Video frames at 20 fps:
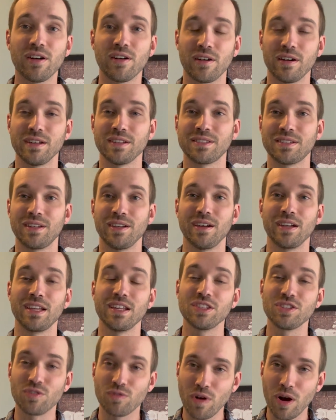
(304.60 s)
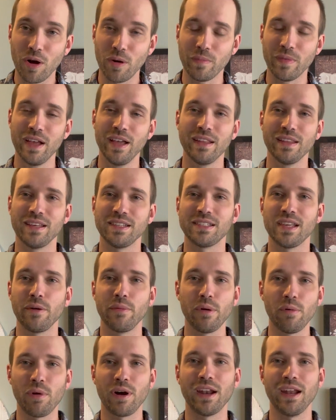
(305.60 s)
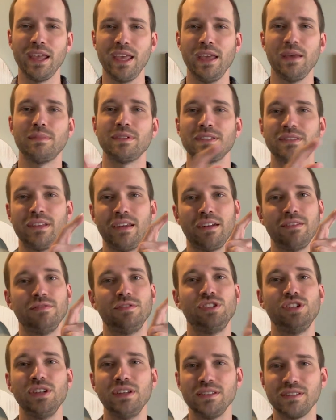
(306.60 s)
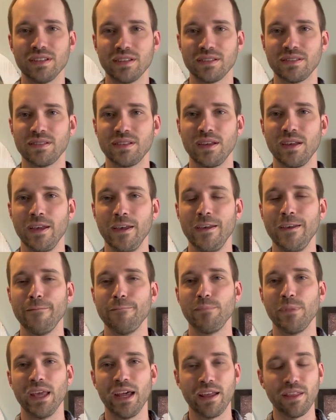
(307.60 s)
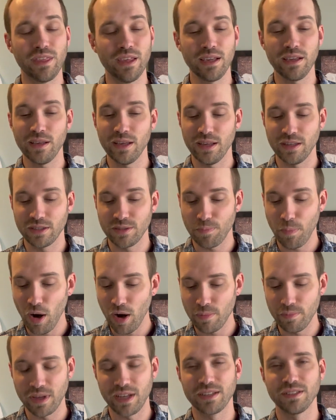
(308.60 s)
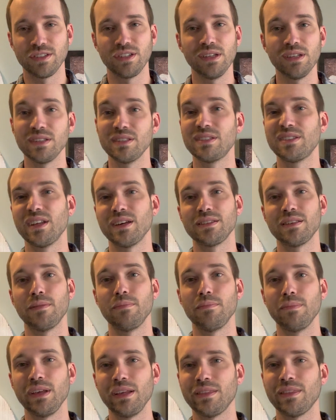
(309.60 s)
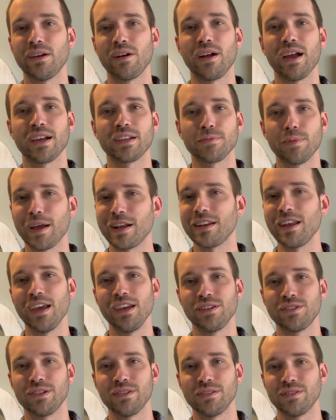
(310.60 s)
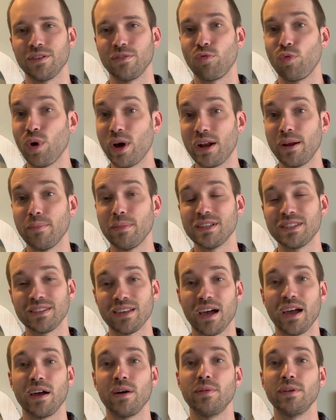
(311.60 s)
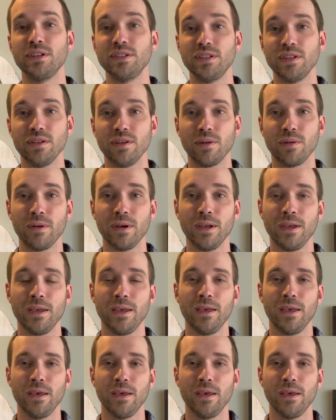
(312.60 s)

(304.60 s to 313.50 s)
terrorist against Rome. They say, we want him instead of Jesus. And I think it's part because Jesus doesn't meet their expectations of what a Messiah would do.